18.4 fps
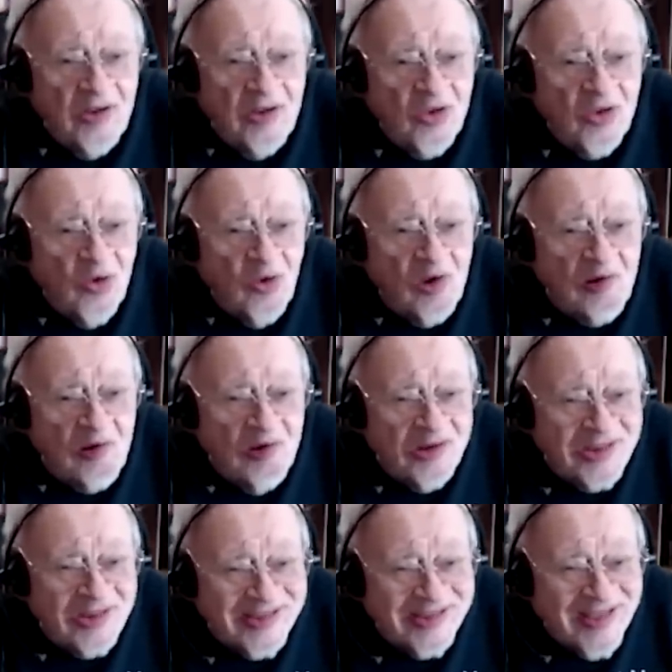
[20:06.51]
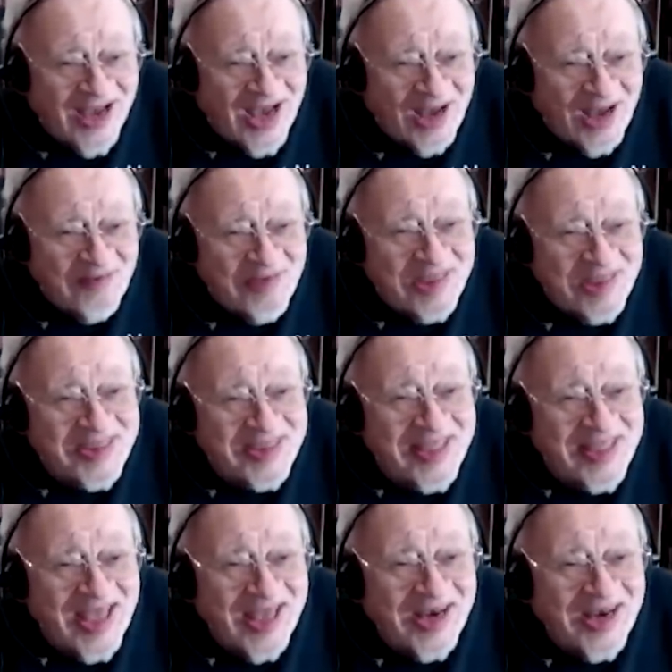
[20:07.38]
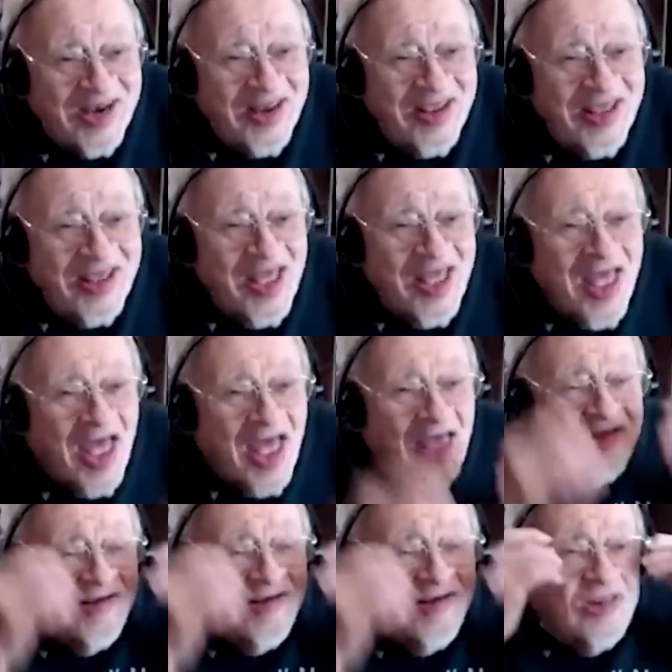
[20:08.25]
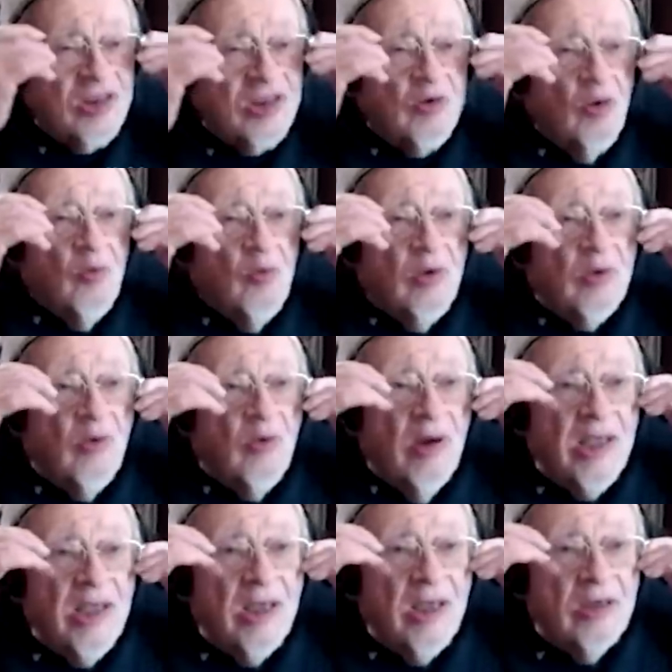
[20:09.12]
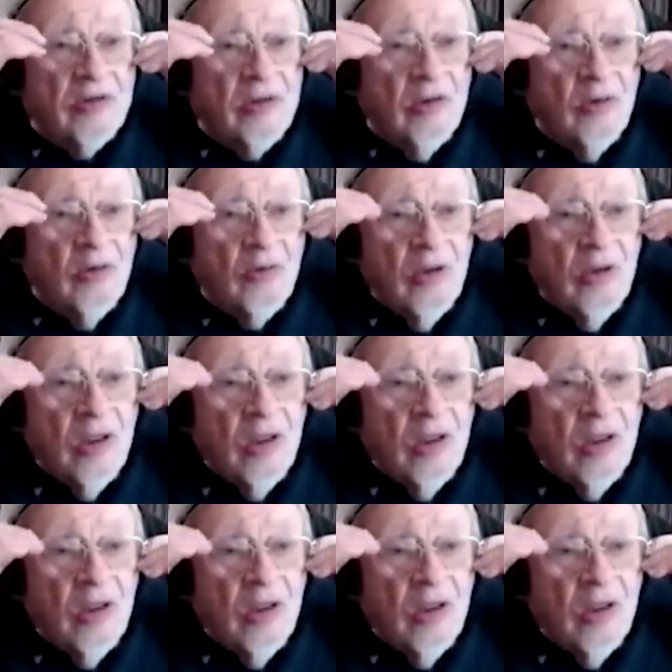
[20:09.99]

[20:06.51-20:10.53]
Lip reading: daughter at the time is 10. And she says, well, what am I going to do?